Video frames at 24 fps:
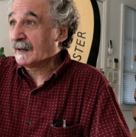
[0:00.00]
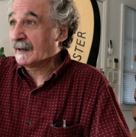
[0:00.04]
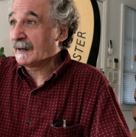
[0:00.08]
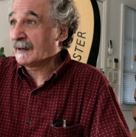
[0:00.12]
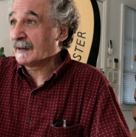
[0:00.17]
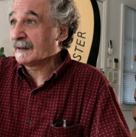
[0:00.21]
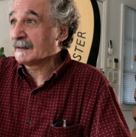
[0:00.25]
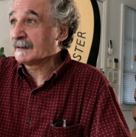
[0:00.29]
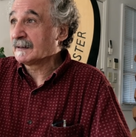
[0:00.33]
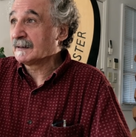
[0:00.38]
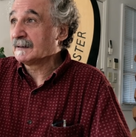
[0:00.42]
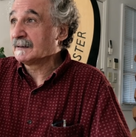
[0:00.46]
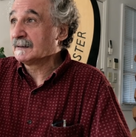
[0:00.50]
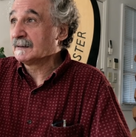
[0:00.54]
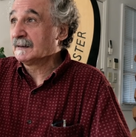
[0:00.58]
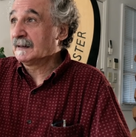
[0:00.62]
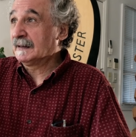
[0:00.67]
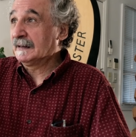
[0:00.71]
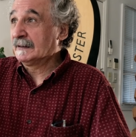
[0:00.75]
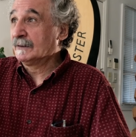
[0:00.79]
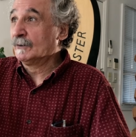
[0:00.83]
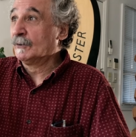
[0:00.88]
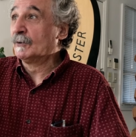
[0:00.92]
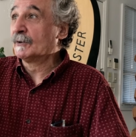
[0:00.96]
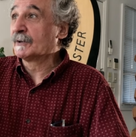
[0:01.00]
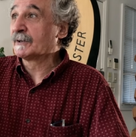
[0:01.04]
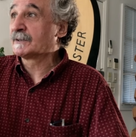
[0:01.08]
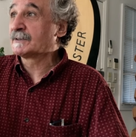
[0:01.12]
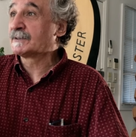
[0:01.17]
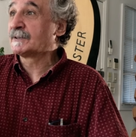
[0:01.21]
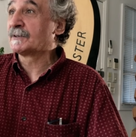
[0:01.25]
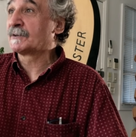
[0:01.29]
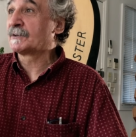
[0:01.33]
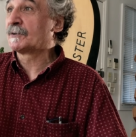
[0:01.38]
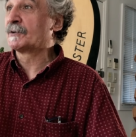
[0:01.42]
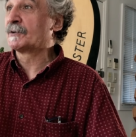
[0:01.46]
uh, in
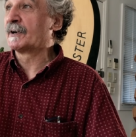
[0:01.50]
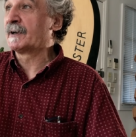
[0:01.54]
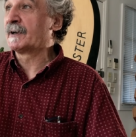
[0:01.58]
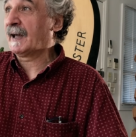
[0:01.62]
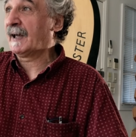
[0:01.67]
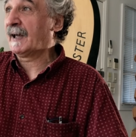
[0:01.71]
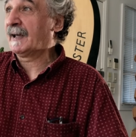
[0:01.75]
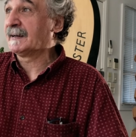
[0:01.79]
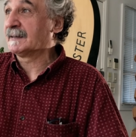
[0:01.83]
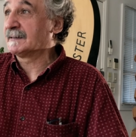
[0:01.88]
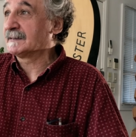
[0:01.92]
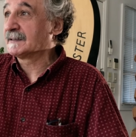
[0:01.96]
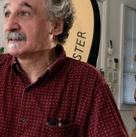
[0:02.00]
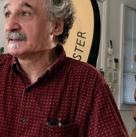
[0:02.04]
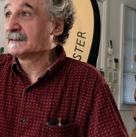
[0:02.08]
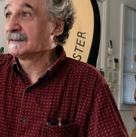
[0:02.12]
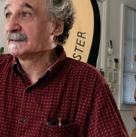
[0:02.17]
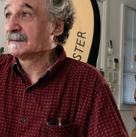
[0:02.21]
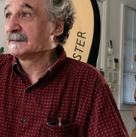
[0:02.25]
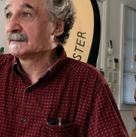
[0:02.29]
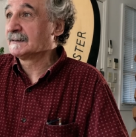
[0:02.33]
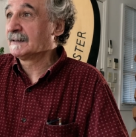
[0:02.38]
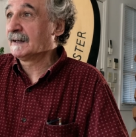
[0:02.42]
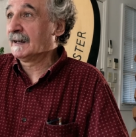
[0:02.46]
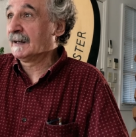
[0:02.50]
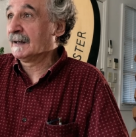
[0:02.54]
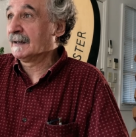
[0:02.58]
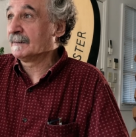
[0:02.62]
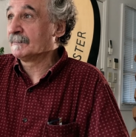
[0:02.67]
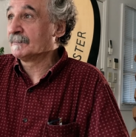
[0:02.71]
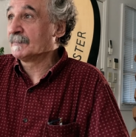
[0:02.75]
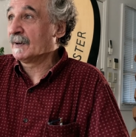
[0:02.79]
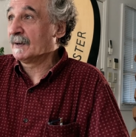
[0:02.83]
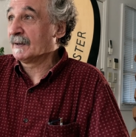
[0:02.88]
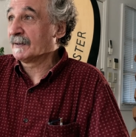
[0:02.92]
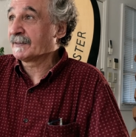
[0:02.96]
order to create.
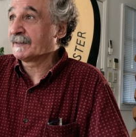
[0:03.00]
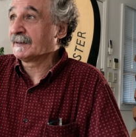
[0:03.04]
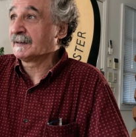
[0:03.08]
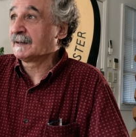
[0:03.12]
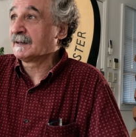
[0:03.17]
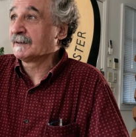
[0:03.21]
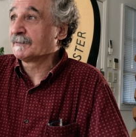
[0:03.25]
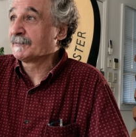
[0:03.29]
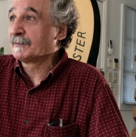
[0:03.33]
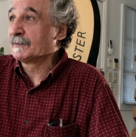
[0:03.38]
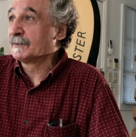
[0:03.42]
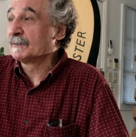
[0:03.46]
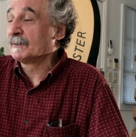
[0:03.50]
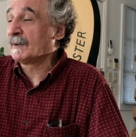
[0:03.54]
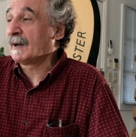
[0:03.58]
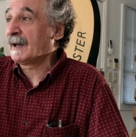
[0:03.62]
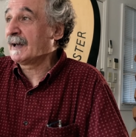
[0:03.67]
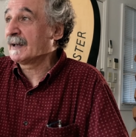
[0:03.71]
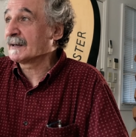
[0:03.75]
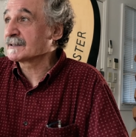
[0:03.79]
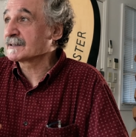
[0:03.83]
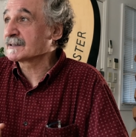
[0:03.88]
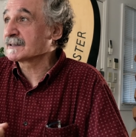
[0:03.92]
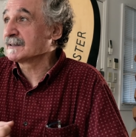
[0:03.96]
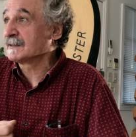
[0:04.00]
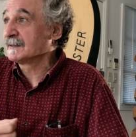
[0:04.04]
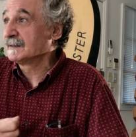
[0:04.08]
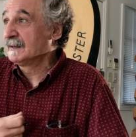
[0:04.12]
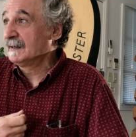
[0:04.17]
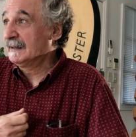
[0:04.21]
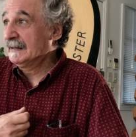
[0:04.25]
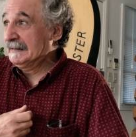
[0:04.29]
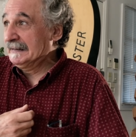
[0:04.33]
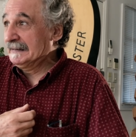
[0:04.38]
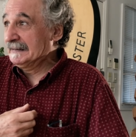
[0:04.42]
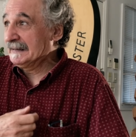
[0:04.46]
Um, I think if you ask
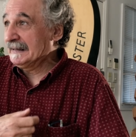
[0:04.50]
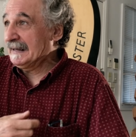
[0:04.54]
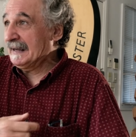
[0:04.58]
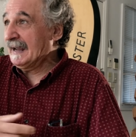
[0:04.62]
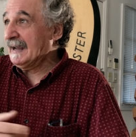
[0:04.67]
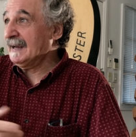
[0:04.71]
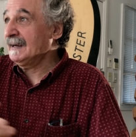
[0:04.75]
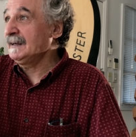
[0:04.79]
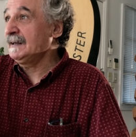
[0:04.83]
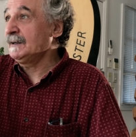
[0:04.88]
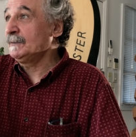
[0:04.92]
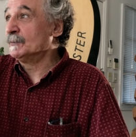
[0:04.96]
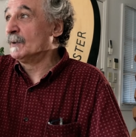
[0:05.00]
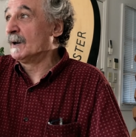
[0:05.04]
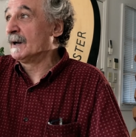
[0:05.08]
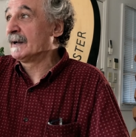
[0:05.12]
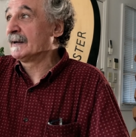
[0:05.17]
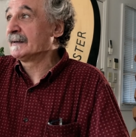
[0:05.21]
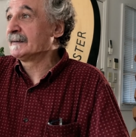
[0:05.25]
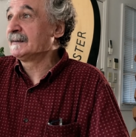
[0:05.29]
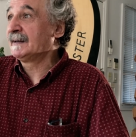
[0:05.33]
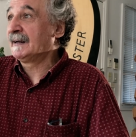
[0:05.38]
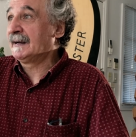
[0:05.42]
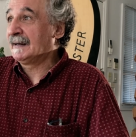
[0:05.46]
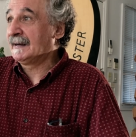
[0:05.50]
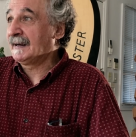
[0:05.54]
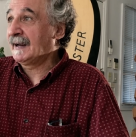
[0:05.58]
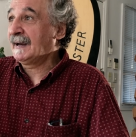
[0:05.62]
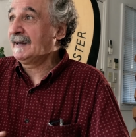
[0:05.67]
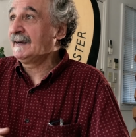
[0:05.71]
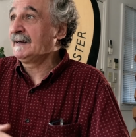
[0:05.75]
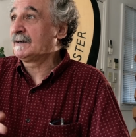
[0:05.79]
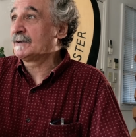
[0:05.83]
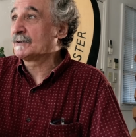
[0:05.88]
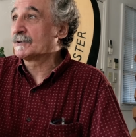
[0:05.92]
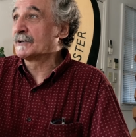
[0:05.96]
anyone in
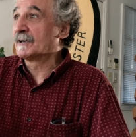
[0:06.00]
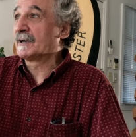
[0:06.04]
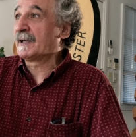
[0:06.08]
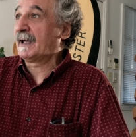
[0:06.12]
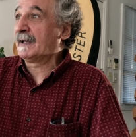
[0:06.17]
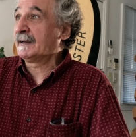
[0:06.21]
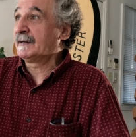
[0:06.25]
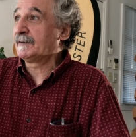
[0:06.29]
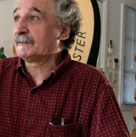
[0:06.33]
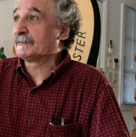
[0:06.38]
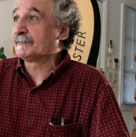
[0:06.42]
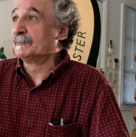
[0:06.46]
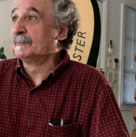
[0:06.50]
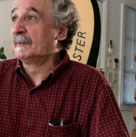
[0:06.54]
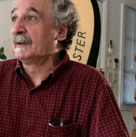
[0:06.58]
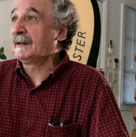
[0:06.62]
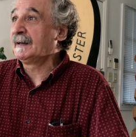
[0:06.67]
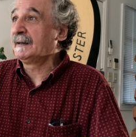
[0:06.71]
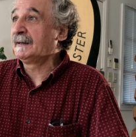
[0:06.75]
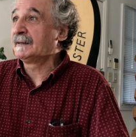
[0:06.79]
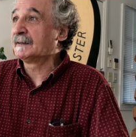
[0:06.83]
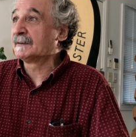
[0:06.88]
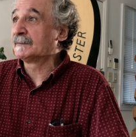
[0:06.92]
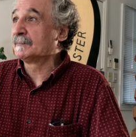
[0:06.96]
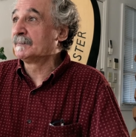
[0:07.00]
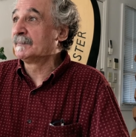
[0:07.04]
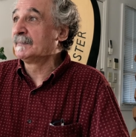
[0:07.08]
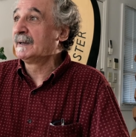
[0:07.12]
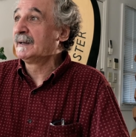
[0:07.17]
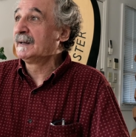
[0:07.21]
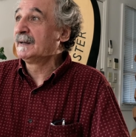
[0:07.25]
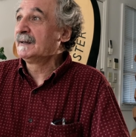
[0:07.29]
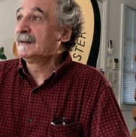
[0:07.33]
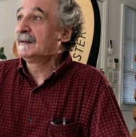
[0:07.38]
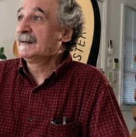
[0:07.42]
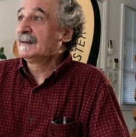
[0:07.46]
any creative
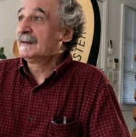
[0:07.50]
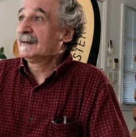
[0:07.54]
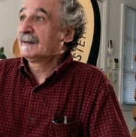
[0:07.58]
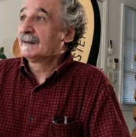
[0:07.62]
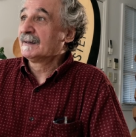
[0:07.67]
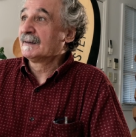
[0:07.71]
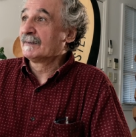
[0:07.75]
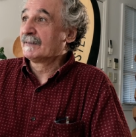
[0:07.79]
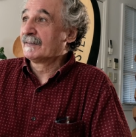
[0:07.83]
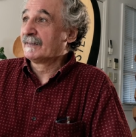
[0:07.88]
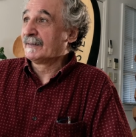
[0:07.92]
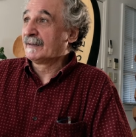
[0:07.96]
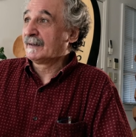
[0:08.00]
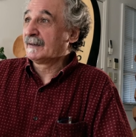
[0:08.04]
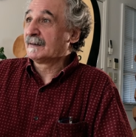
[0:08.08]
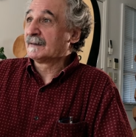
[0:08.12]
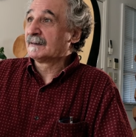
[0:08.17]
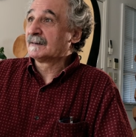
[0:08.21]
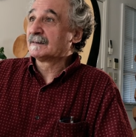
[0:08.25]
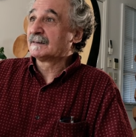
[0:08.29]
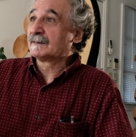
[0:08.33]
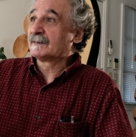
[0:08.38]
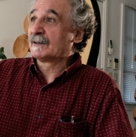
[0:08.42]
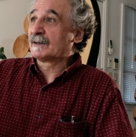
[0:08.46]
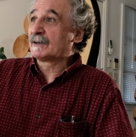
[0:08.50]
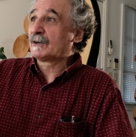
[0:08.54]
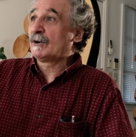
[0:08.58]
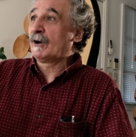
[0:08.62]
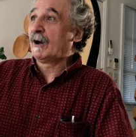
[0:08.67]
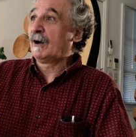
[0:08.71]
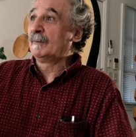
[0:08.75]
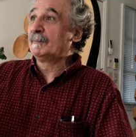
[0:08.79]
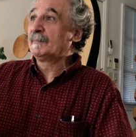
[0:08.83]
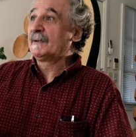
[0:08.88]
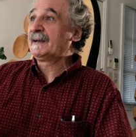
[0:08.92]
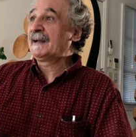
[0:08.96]
medium, The, the
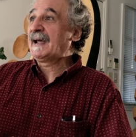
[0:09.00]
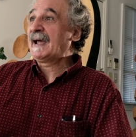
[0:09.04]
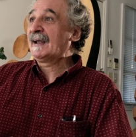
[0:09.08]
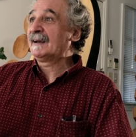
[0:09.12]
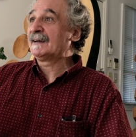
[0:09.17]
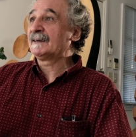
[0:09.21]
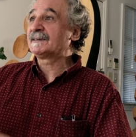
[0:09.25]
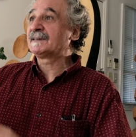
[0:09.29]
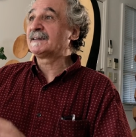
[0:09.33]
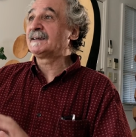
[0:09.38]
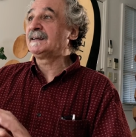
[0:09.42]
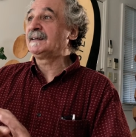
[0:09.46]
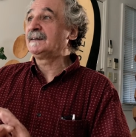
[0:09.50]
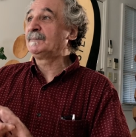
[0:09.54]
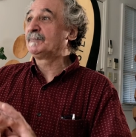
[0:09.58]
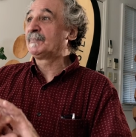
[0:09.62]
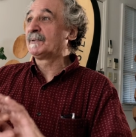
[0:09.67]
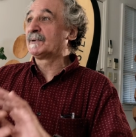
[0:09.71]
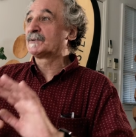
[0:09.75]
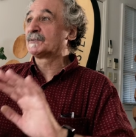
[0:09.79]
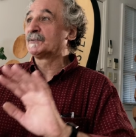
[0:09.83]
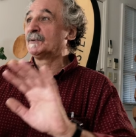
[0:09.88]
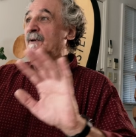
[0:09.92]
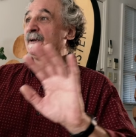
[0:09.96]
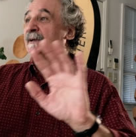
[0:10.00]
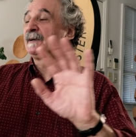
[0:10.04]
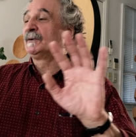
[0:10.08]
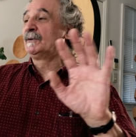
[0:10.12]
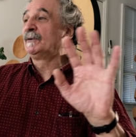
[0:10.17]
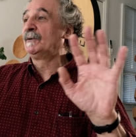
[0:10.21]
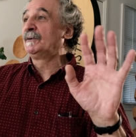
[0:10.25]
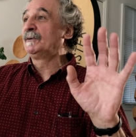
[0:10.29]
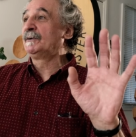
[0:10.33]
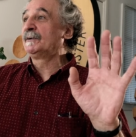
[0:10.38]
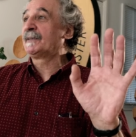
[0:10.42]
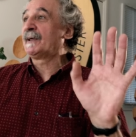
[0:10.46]
commonality between
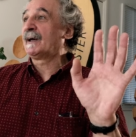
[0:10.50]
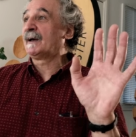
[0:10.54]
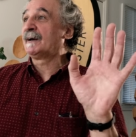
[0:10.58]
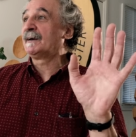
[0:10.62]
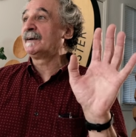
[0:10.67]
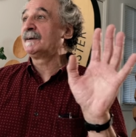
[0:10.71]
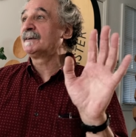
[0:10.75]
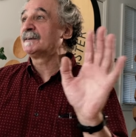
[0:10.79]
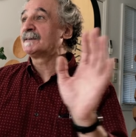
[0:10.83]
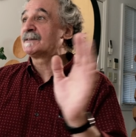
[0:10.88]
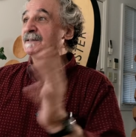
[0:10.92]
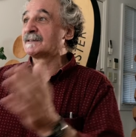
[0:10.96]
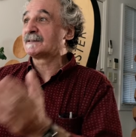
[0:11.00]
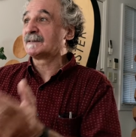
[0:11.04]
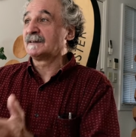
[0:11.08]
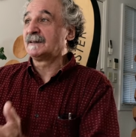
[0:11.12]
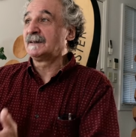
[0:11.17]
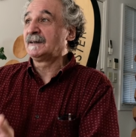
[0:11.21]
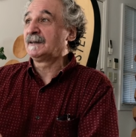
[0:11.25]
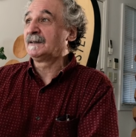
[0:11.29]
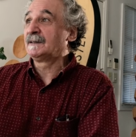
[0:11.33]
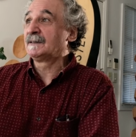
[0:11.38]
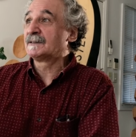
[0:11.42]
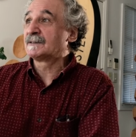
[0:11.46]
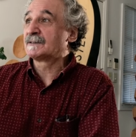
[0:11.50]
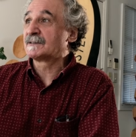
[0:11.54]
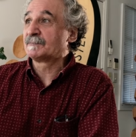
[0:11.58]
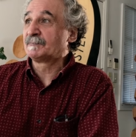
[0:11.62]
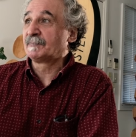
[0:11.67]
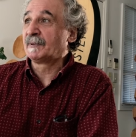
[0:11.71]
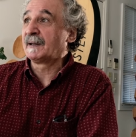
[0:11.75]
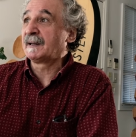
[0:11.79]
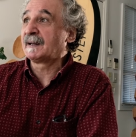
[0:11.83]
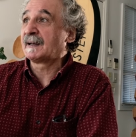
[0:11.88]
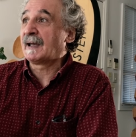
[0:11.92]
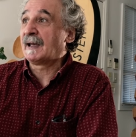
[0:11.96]
all those is
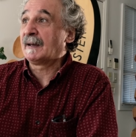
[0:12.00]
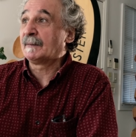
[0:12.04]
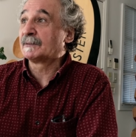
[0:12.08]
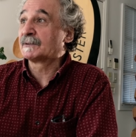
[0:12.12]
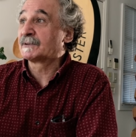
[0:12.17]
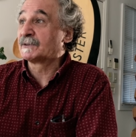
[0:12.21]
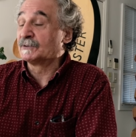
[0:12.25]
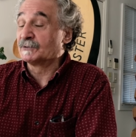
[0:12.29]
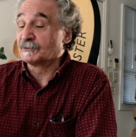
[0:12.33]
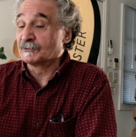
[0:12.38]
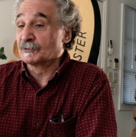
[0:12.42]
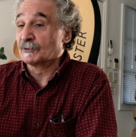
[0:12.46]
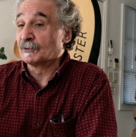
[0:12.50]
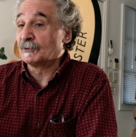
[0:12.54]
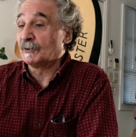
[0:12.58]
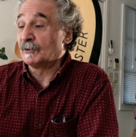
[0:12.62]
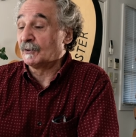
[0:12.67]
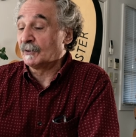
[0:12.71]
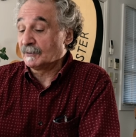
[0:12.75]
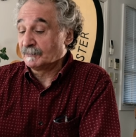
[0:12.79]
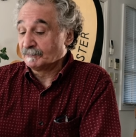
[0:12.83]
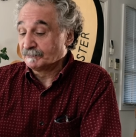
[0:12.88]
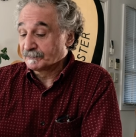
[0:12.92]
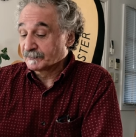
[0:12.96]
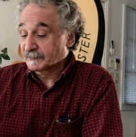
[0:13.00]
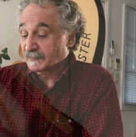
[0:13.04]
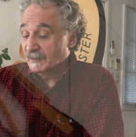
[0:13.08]
being able to draw.